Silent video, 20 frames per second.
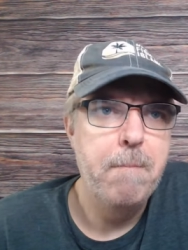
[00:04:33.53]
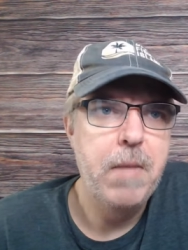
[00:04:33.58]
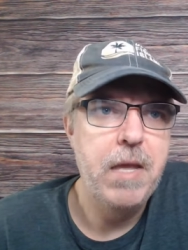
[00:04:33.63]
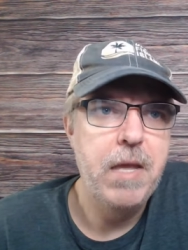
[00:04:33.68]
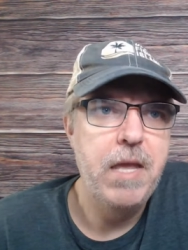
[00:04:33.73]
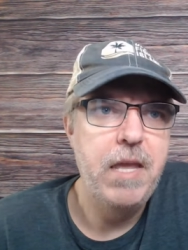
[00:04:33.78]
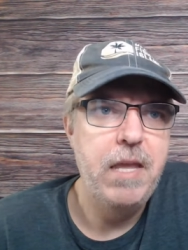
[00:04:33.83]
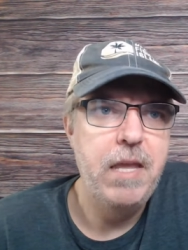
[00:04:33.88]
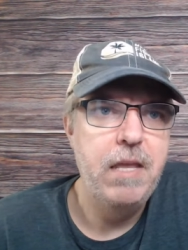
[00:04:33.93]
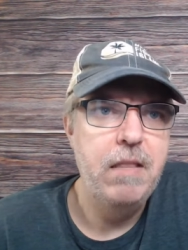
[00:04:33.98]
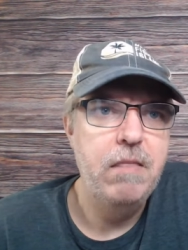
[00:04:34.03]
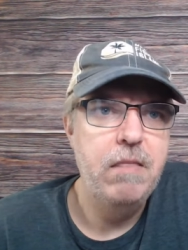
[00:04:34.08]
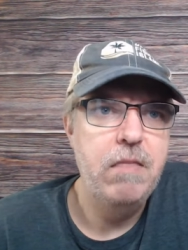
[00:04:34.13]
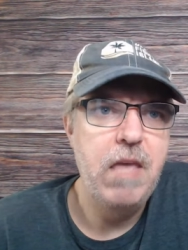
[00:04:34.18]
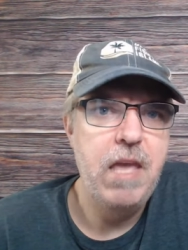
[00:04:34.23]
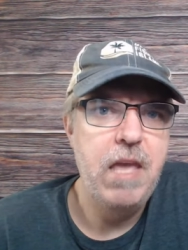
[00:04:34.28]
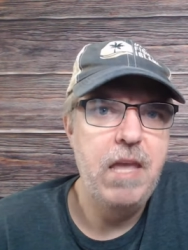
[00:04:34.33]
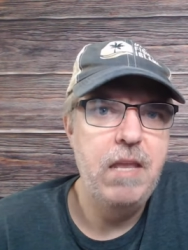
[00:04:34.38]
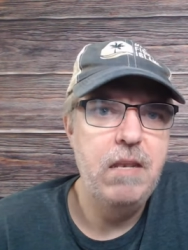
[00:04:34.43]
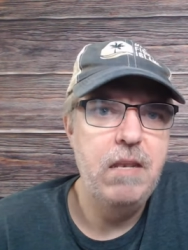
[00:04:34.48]
But
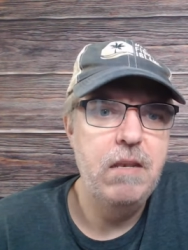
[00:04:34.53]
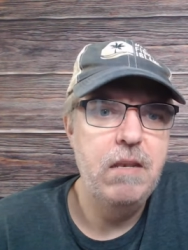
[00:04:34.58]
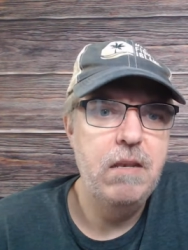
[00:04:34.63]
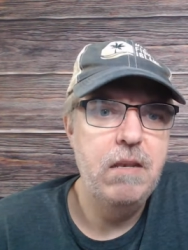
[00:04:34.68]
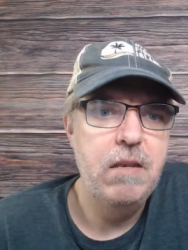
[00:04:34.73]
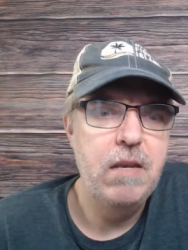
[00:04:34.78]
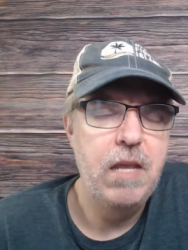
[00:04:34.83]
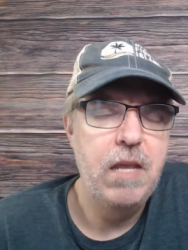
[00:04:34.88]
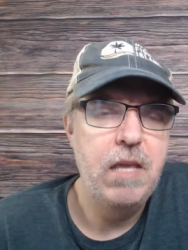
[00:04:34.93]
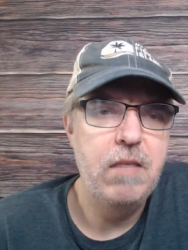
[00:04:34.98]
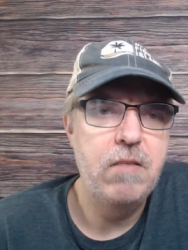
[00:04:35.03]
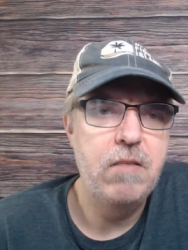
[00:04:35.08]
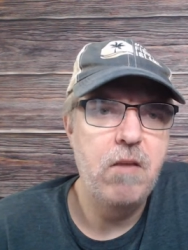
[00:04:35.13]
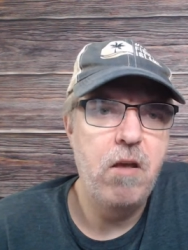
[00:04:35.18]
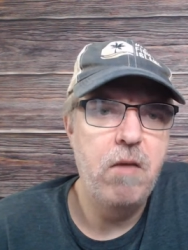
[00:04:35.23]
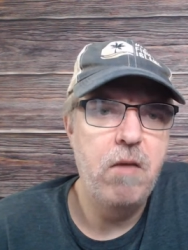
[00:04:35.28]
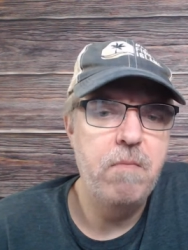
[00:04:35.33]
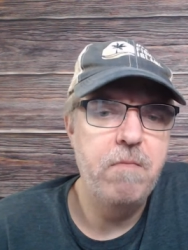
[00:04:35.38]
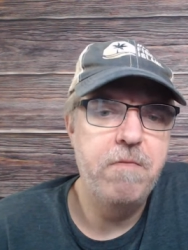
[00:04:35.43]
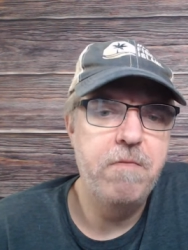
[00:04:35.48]
then he
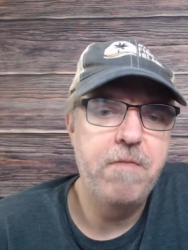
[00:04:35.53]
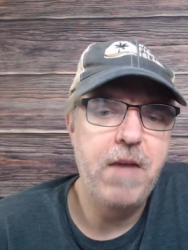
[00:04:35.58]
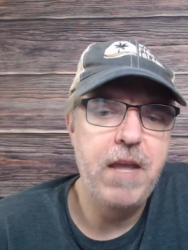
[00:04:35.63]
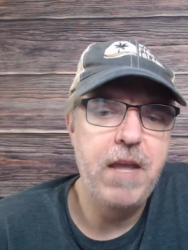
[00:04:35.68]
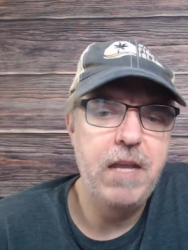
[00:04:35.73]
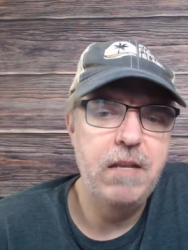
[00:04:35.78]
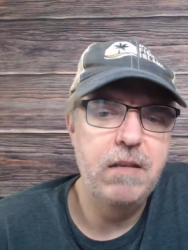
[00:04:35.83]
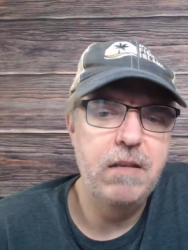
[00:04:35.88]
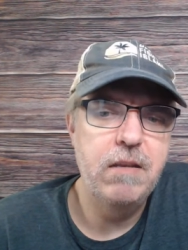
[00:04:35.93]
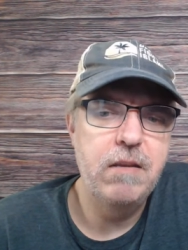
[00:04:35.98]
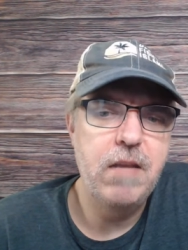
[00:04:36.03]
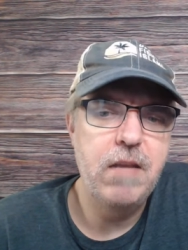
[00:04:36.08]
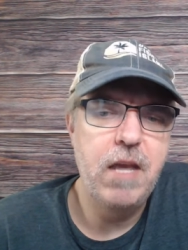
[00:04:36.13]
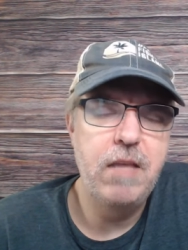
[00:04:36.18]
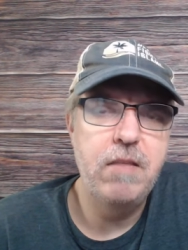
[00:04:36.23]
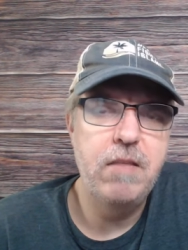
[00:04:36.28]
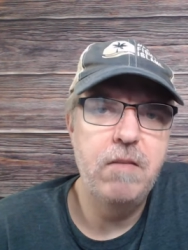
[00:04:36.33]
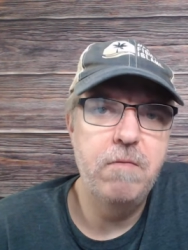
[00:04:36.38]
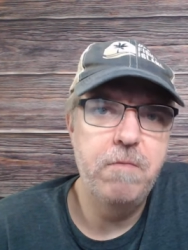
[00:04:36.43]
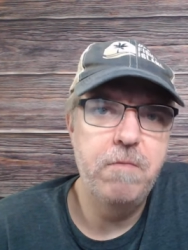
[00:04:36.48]
saw him fight
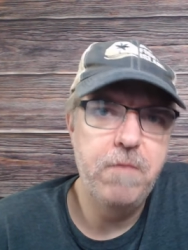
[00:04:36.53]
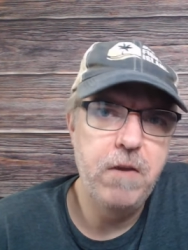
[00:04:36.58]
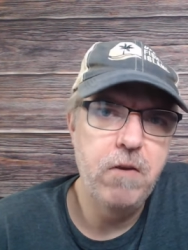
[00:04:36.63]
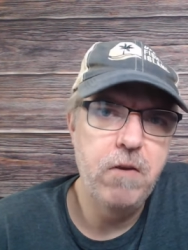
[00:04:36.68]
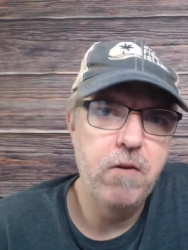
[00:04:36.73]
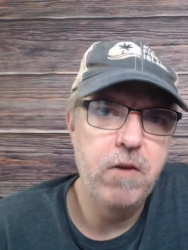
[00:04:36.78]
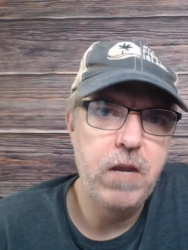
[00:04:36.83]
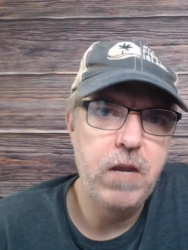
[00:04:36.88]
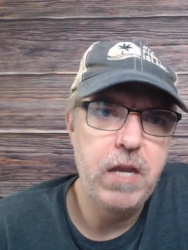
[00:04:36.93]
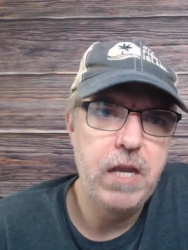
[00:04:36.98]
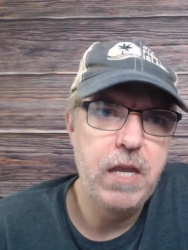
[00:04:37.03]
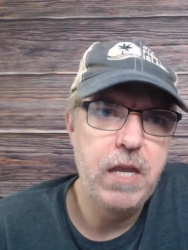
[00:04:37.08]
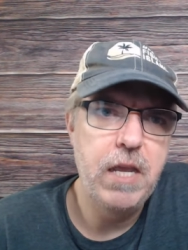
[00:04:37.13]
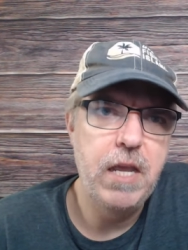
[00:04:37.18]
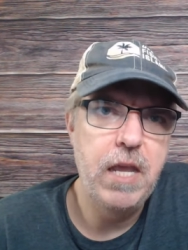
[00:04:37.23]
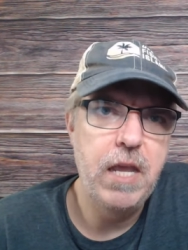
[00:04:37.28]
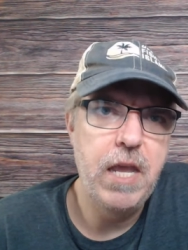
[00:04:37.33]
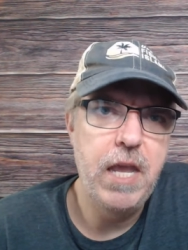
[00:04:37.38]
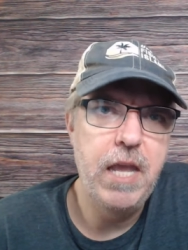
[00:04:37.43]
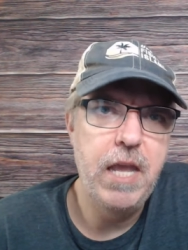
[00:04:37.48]
Tyson Fury
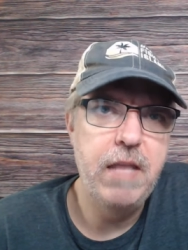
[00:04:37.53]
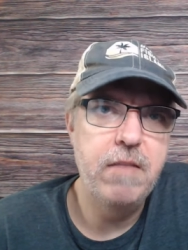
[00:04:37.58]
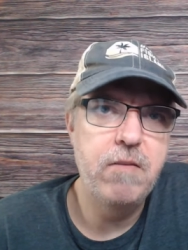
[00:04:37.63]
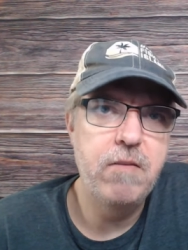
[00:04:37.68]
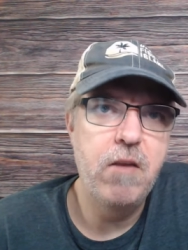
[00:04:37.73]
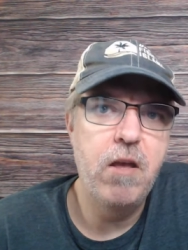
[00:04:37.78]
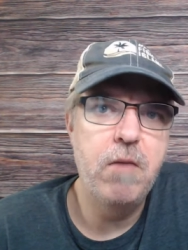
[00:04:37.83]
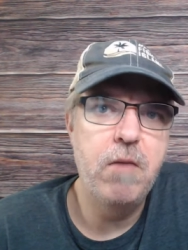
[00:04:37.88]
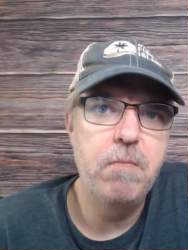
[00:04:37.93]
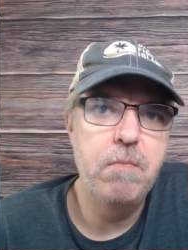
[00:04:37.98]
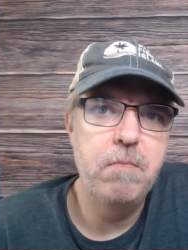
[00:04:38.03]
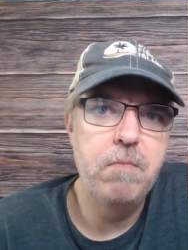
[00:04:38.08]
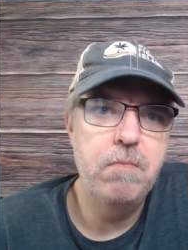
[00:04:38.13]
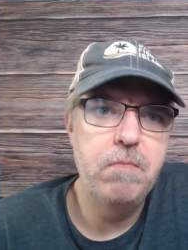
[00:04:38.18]
and saw him